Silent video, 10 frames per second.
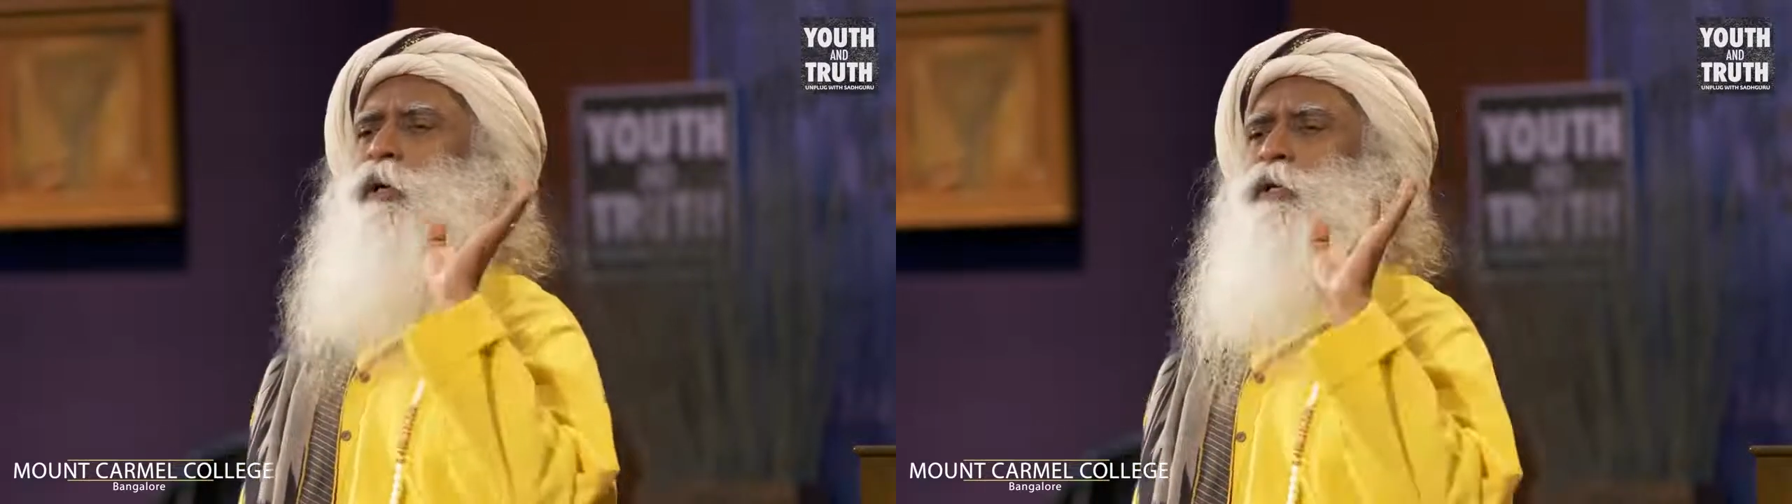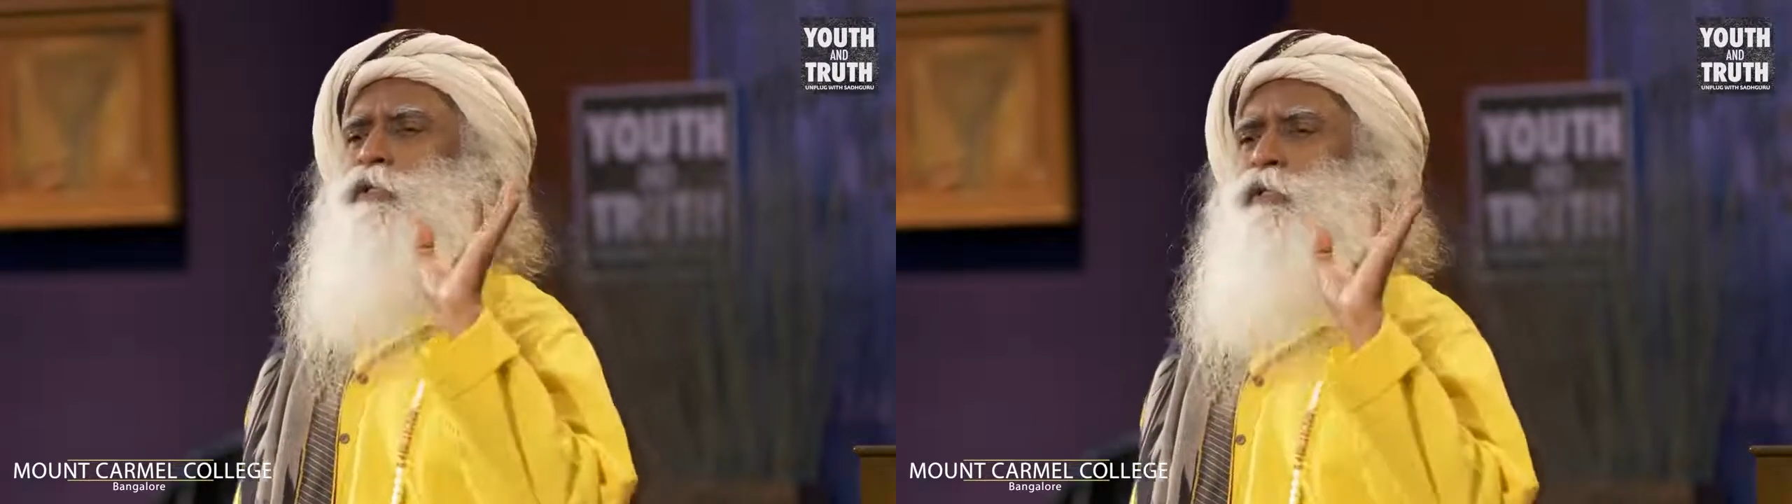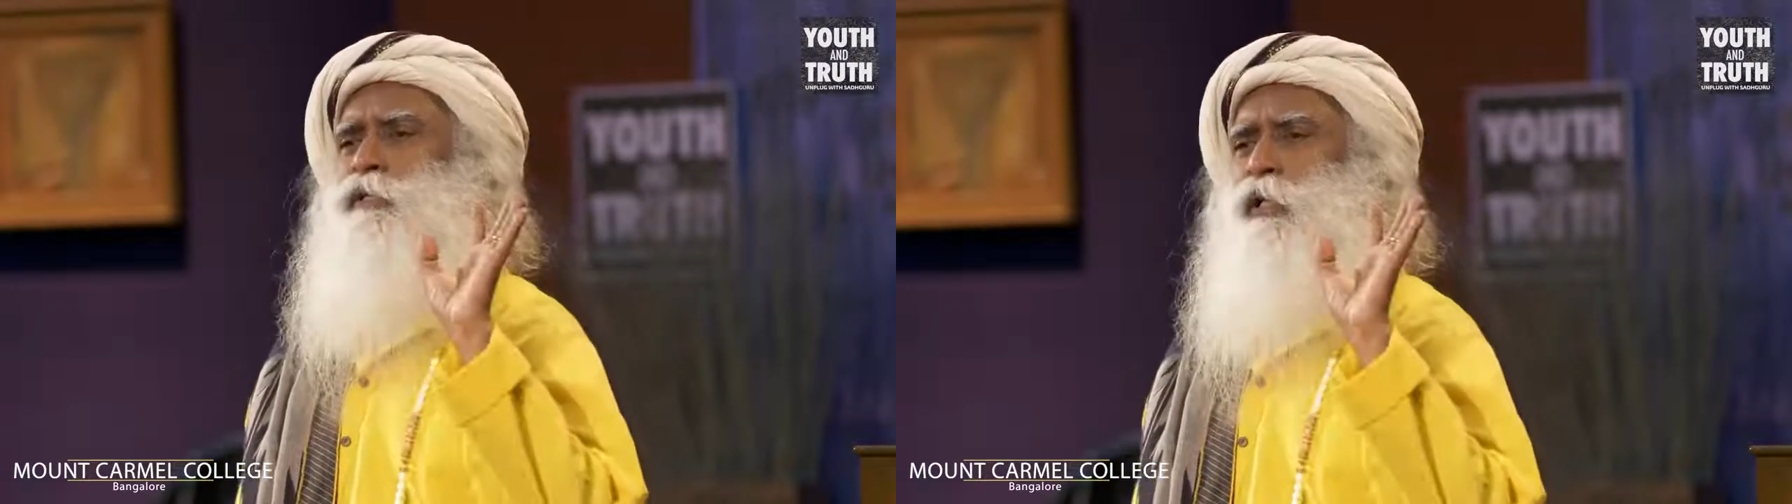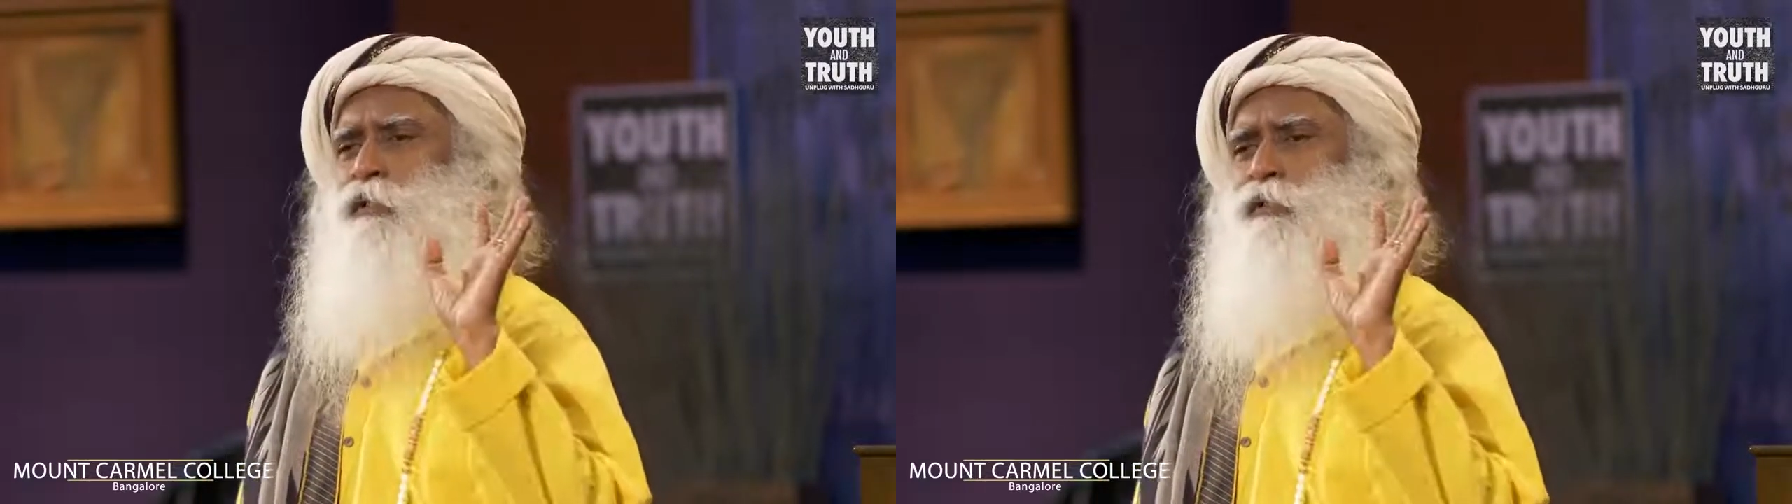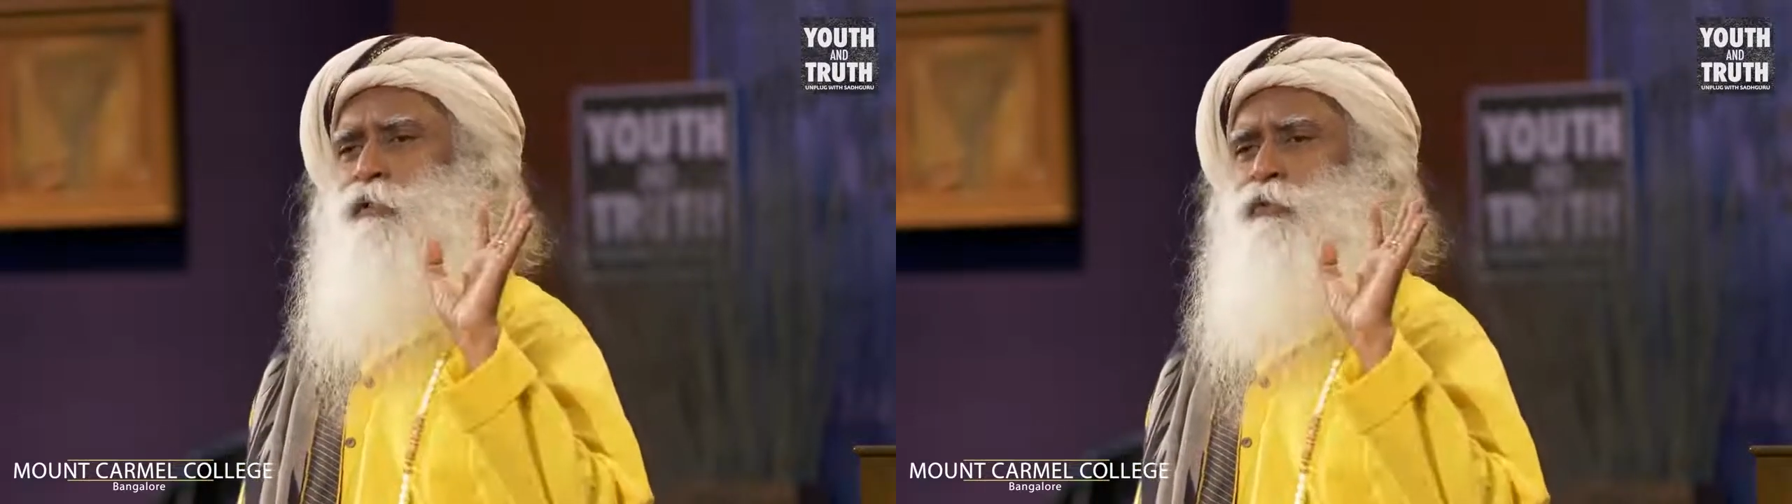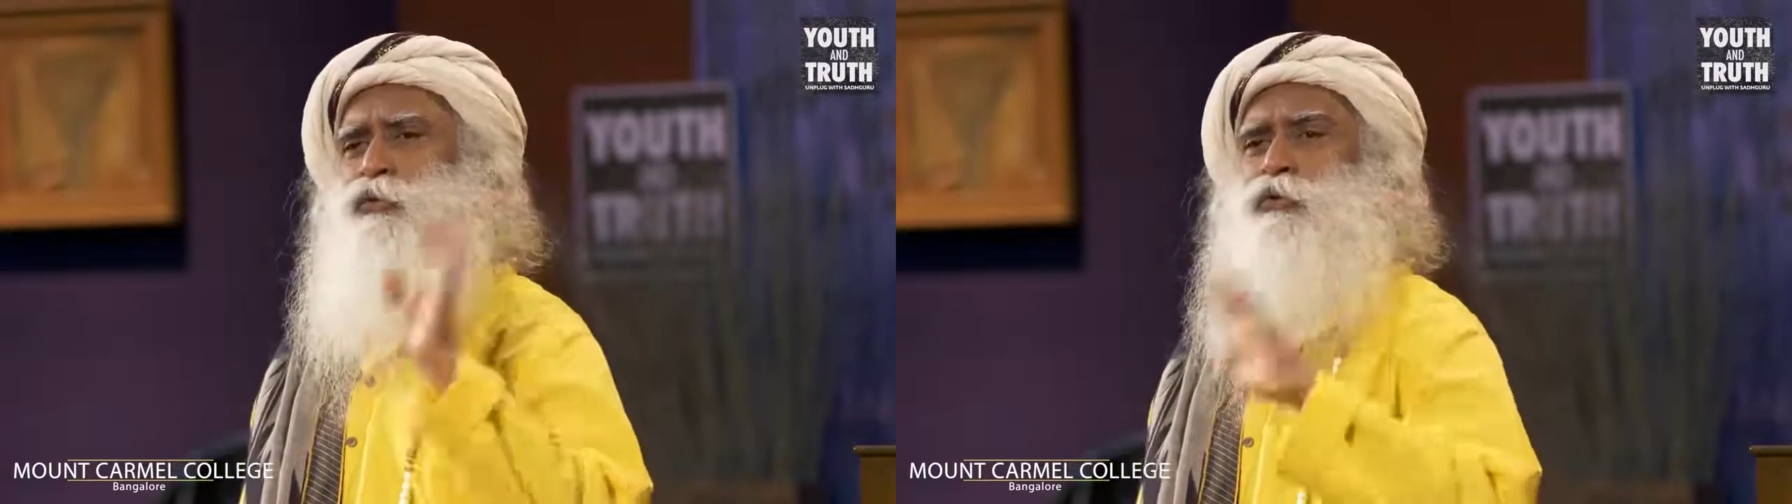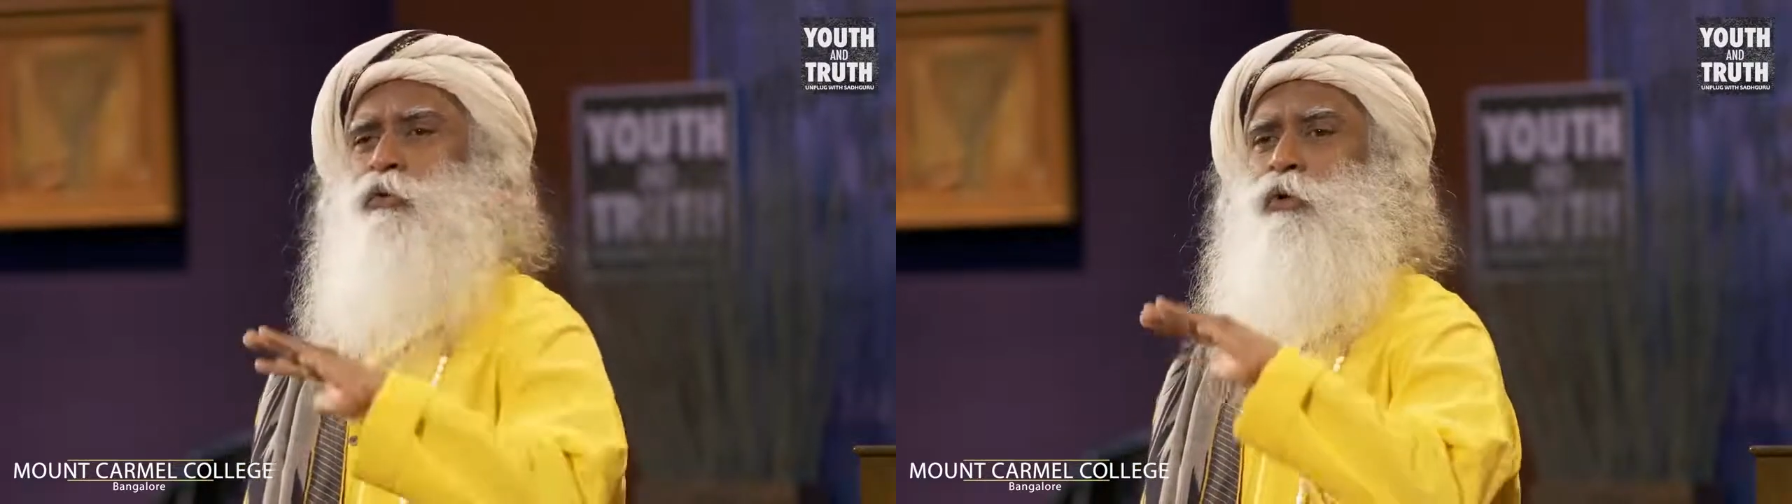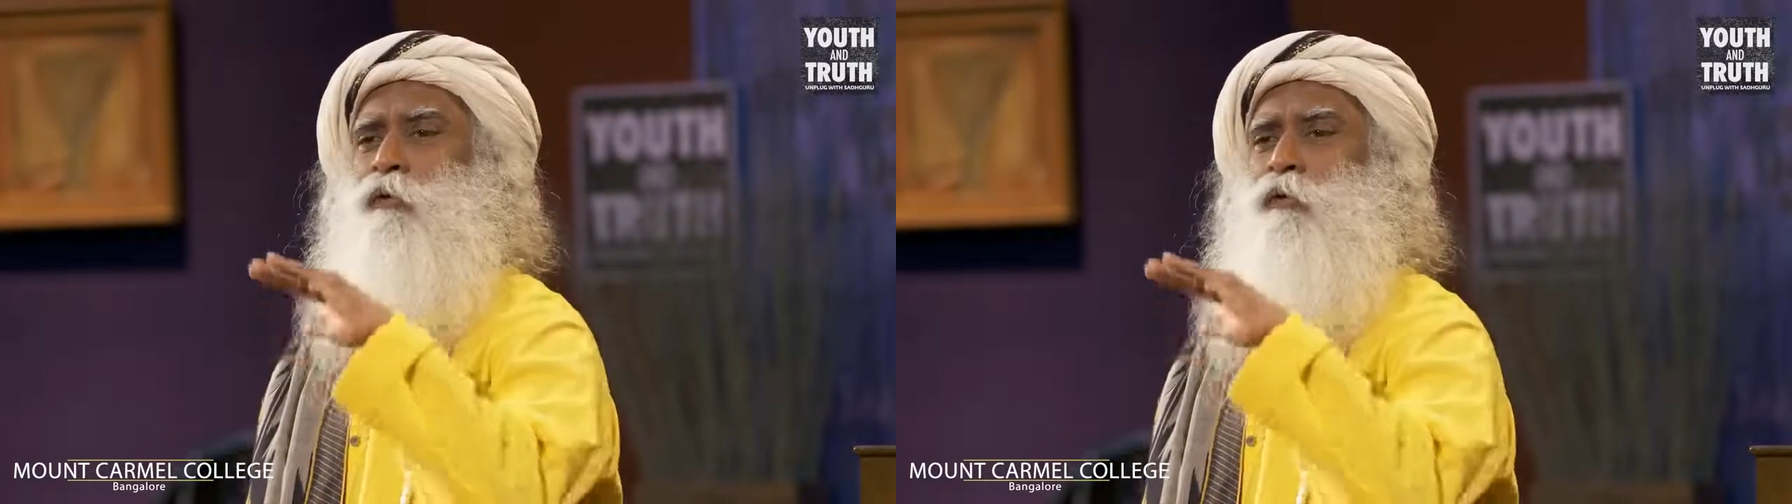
Maharshi said, you don't